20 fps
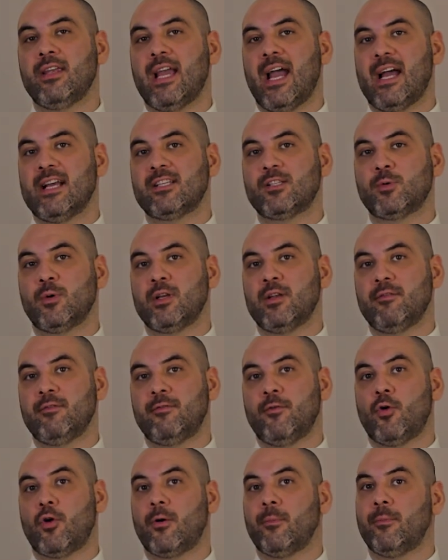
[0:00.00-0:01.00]
the
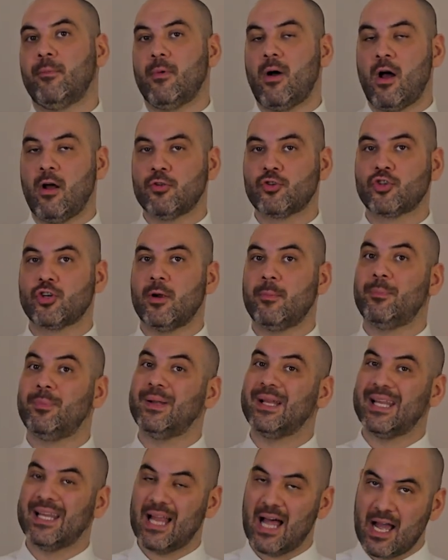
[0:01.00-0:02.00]
S24 Ultra
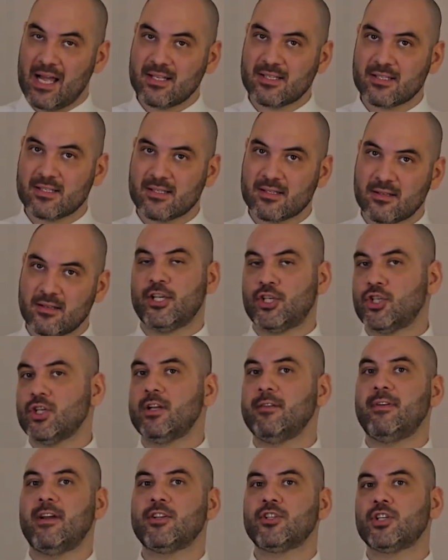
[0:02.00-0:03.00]
Plus. They should
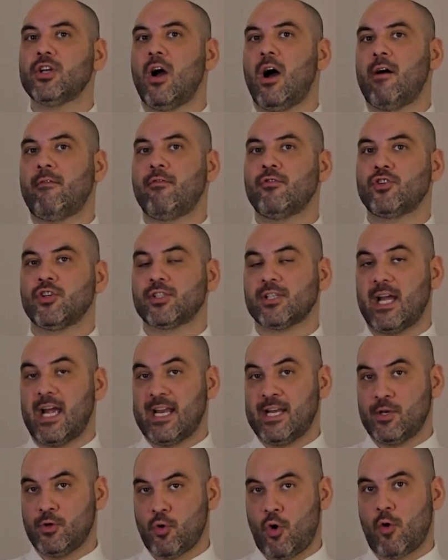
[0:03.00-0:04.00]
eventually offer just a
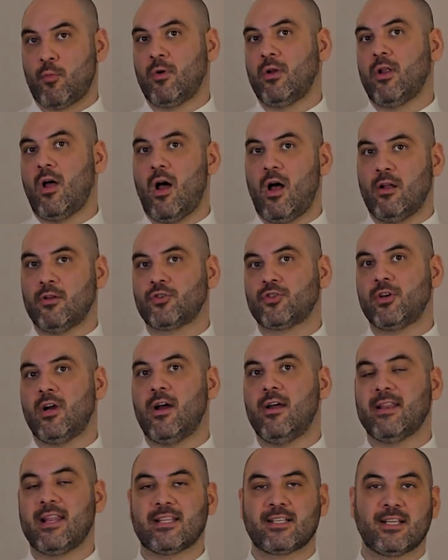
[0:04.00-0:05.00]
normal
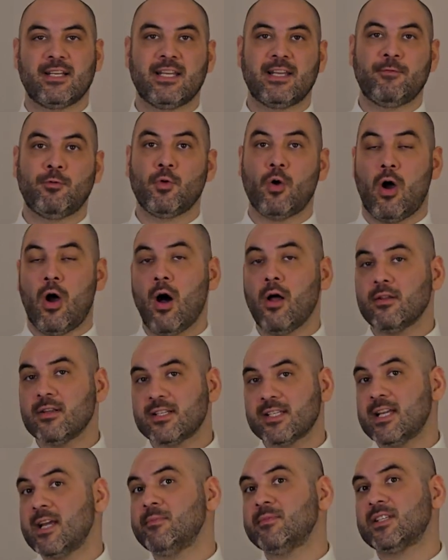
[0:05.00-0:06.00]
Ultra that's going to give you all the
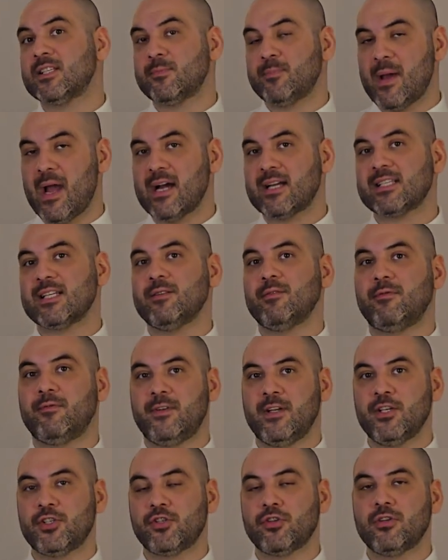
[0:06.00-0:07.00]
same specs and
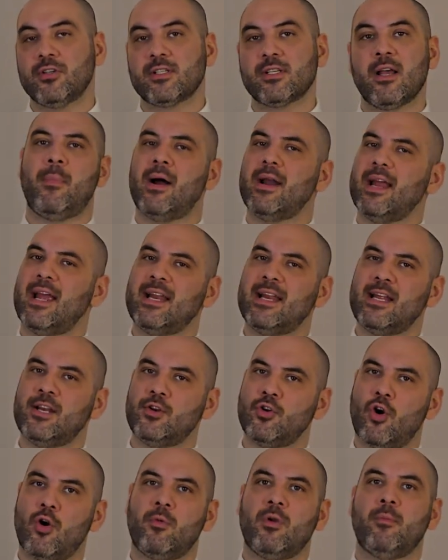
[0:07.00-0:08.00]
features, but in a
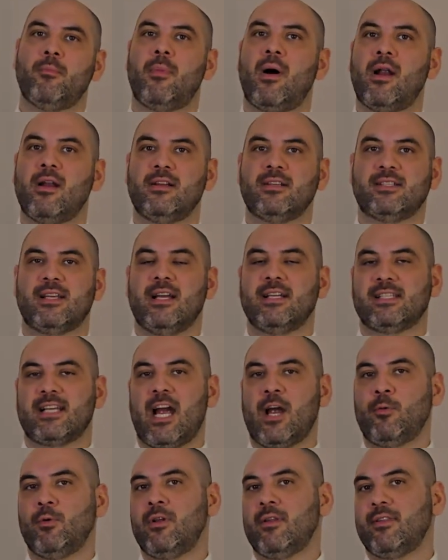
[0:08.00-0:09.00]
normal body size. I
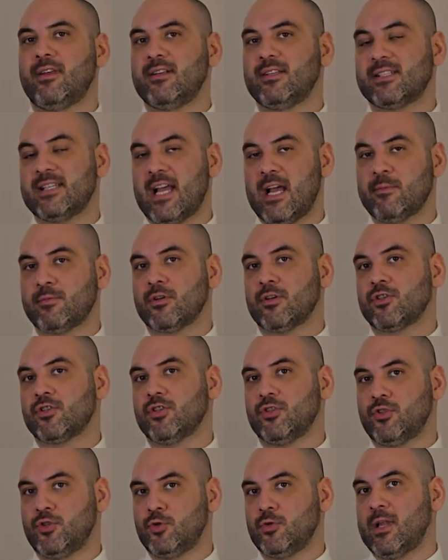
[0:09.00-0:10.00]
really think Samsung
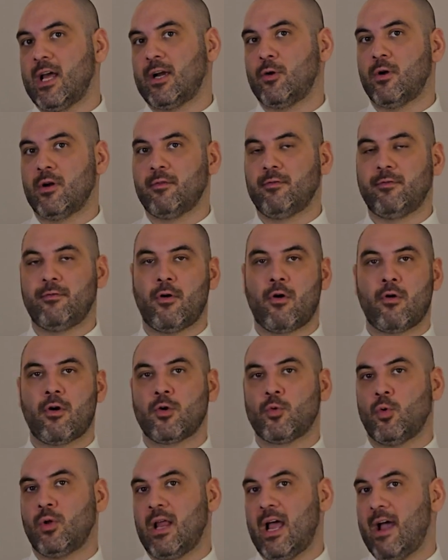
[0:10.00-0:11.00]
should do that going
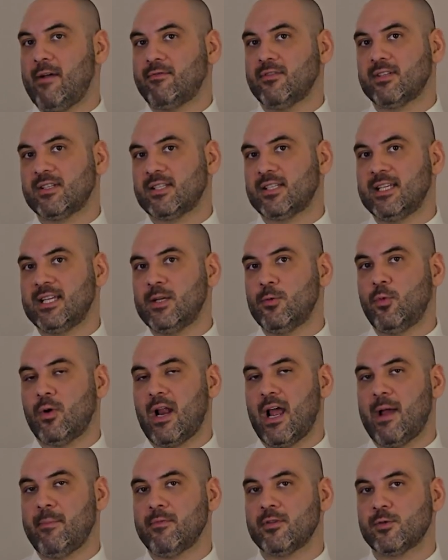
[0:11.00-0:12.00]
forward. We'll have to see what
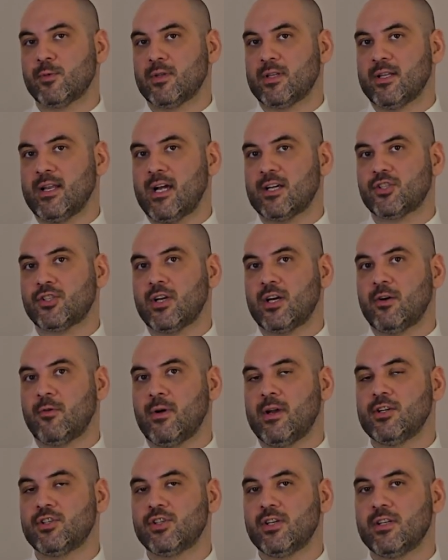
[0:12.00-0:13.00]
happens with the next
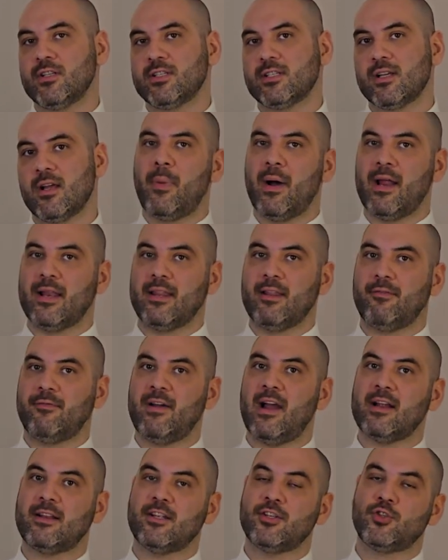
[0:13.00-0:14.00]
generations, but the
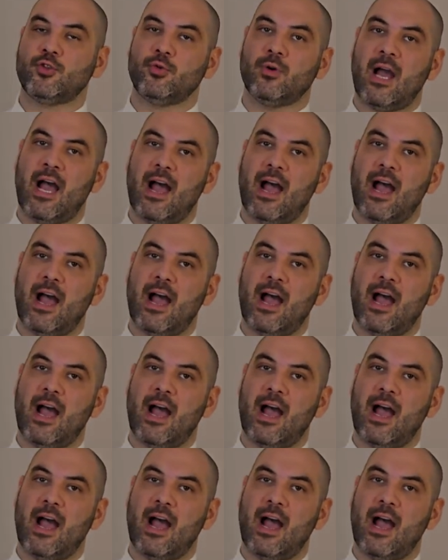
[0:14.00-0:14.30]
fact that you